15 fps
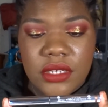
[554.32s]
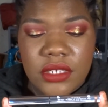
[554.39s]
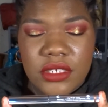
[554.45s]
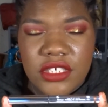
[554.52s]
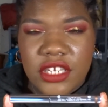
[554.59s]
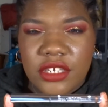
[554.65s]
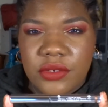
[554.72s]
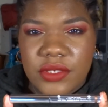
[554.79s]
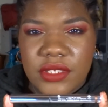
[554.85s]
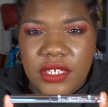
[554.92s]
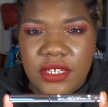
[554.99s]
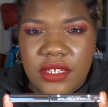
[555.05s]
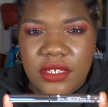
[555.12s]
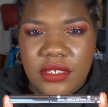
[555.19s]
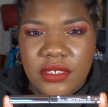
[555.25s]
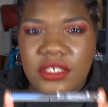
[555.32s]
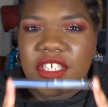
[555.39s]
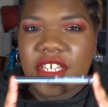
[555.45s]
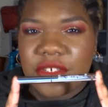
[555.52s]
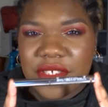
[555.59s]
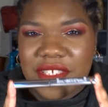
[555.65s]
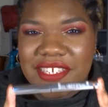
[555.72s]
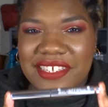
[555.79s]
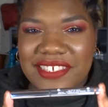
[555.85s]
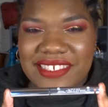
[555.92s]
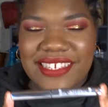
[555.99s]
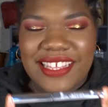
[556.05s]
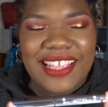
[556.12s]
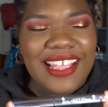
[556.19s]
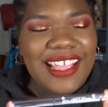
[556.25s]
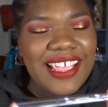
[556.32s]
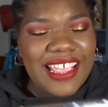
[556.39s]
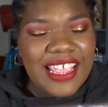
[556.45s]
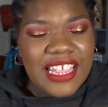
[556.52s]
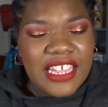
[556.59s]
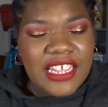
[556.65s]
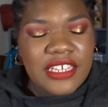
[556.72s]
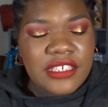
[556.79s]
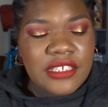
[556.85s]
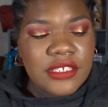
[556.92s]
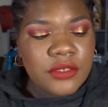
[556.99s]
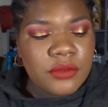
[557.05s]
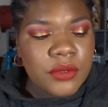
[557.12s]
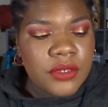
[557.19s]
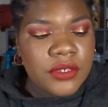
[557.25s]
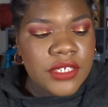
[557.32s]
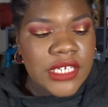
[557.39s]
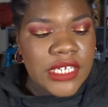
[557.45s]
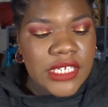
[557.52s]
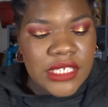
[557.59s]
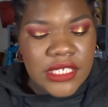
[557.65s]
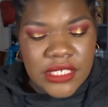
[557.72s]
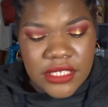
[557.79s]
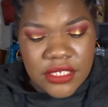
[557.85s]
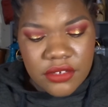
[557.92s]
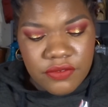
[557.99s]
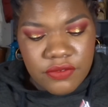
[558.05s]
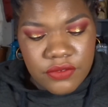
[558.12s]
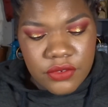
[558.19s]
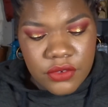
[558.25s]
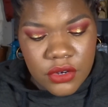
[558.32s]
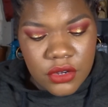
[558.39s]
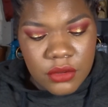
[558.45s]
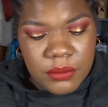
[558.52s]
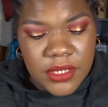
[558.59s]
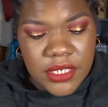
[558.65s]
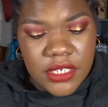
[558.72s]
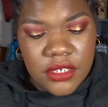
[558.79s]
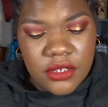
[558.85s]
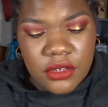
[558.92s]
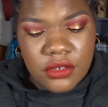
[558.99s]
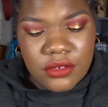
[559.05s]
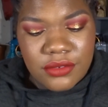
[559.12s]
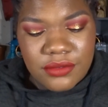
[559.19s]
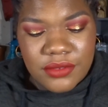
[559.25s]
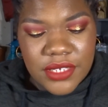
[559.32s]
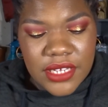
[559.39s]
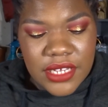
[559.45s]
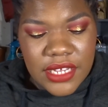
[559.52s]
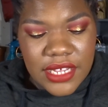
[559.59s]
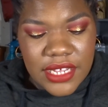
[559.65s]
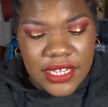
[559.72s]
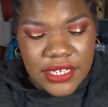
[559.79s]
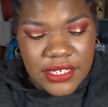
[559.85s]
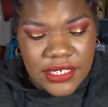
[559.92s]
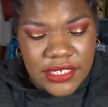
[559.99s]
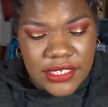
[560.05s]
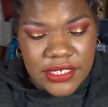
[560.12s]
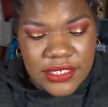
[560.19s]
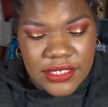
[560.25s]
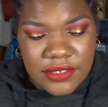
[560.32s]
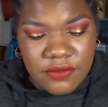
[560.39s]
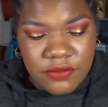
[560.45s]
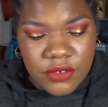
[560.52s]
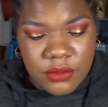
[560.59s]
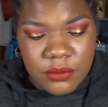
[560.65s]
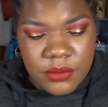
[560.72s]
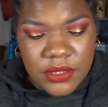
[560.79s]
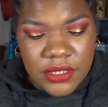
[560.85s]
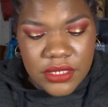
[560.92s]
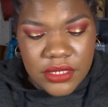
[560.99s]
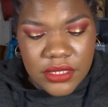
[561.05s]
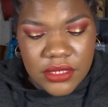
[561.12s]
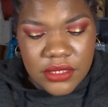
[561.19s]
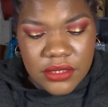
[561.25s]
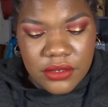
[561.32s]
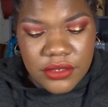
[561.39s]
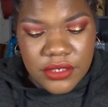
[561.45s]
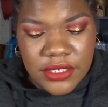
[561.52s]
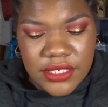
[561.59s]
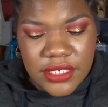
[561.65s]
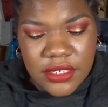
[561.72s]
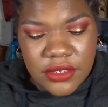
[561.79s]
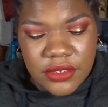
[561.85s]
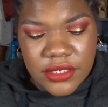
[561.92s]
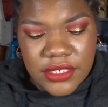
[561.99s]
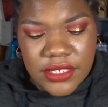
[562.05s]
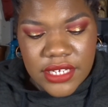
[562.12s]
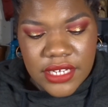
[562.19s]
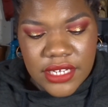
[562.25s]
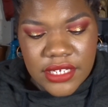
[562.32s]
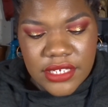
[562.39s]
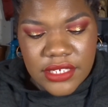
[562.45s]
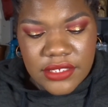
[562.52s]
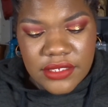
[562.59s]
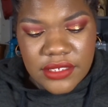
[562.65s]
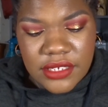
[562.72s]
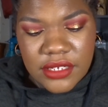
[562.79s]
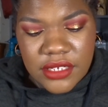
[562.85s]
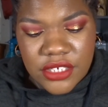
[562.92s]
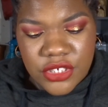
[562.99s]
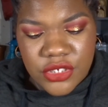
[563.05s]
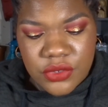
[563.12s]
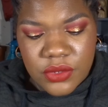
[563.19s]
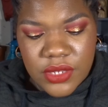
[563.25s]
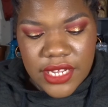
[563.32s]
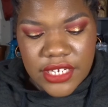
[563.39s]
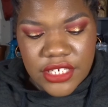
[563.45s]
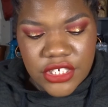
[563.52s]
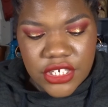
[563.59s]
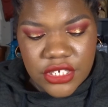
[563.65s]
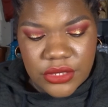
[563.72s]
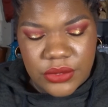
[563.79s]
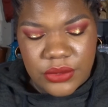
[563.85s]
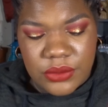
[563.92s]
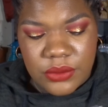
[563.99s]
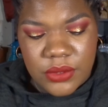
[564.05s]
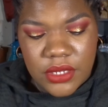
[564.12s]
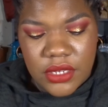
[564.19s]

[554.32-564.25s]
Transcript: shadow sticks, and this one is from Kiko, and it's from the Arctic Holiday. It's the Glacial Eyeshadow